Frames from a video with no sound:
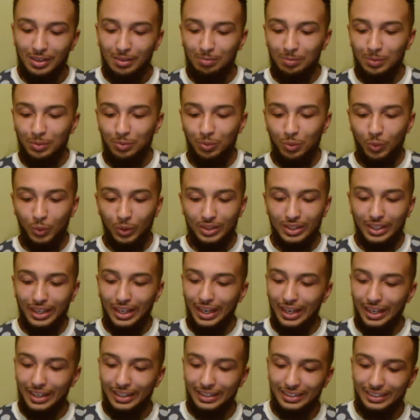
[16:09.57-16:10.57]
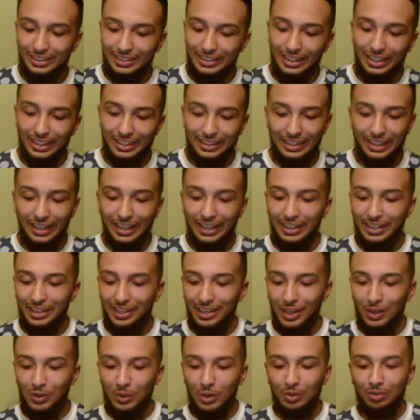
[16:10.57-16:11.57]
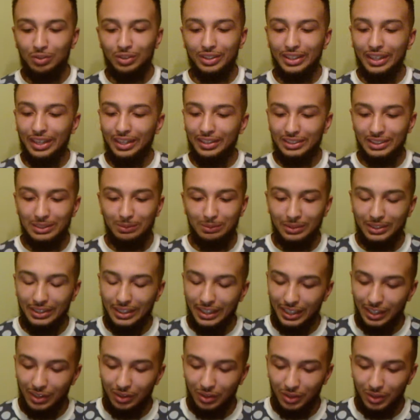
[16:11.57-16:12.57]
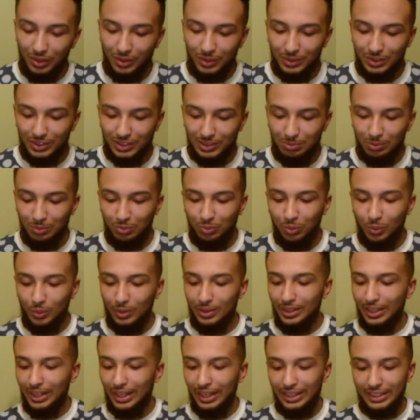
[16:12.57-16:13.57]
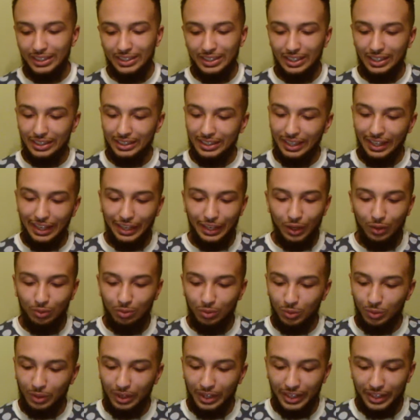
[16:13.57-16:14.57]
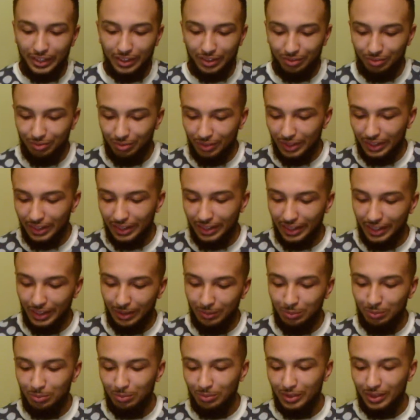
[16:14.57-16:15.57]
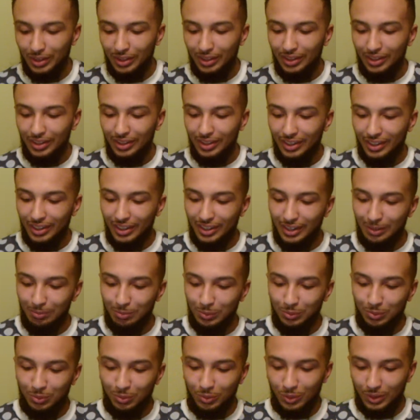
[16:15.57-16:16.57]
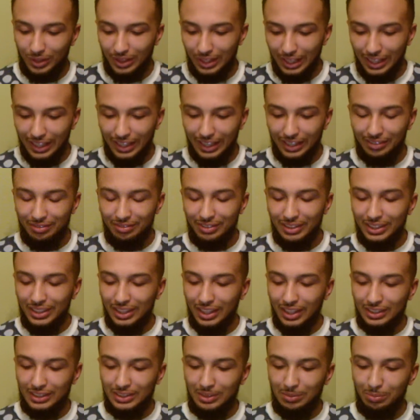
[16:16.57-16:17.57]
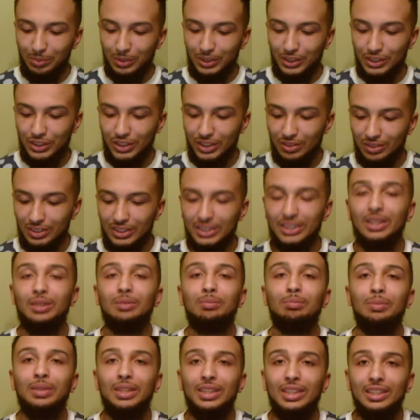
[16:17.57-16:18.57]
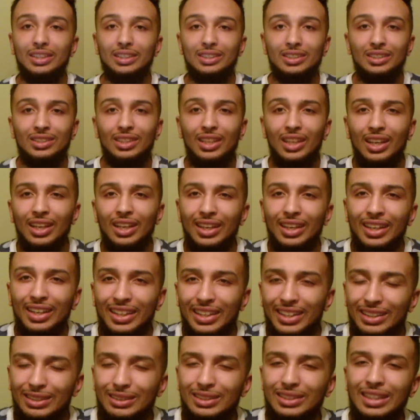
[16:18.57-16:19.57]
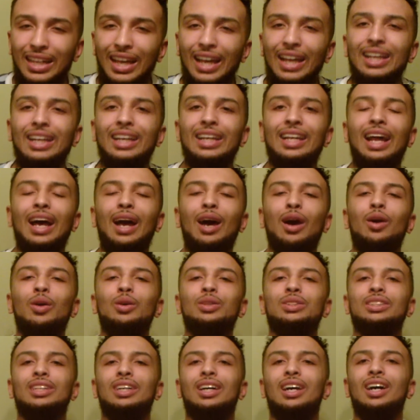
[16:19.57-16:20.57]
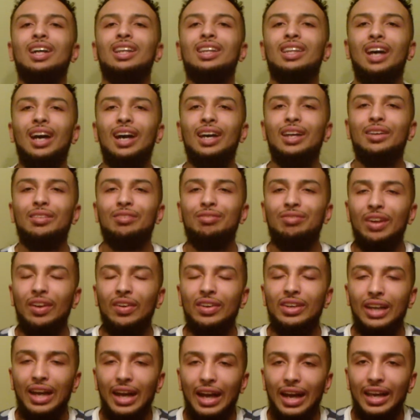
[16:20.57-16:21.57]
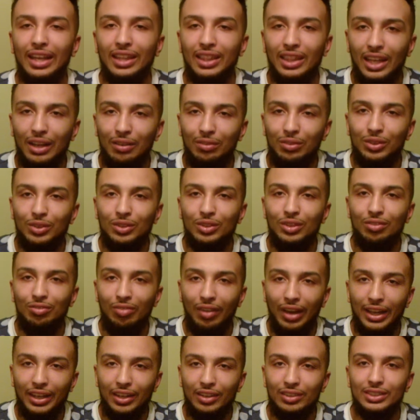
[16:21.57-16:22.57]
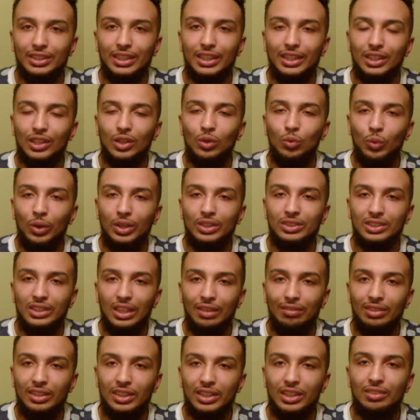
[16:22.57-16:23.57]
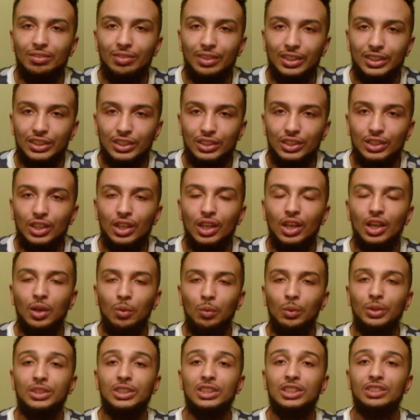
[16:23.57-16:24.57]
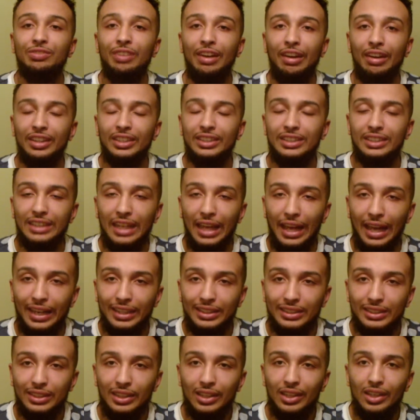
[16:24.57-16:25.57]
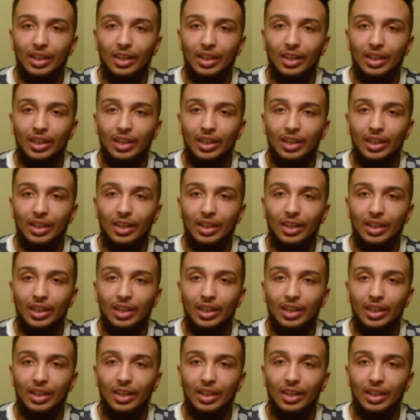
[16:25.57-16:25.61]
Before that, he got a KO over Yancy Medeiros. Before that, he got a KO over Ryan the Flair. Before that, he got a submission over Tim Means. He's taken out a lot of very high-level fighters in the 170 division, which is very stacked.